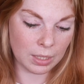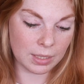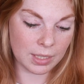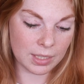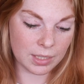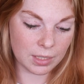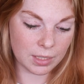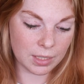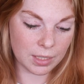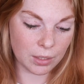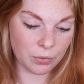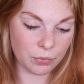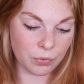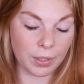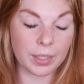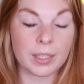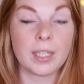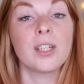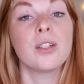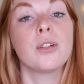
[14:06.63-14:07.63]
Let's see if
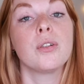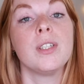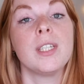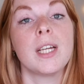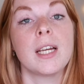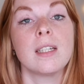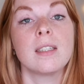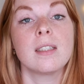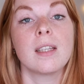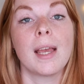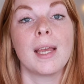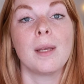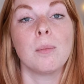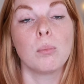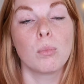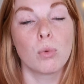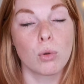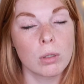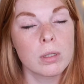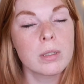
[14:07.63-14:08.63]
I can create a
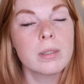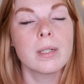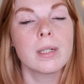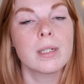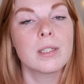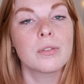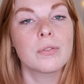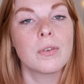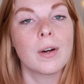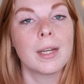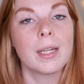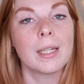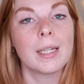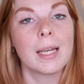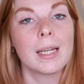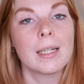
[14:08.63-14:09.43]
more satisfying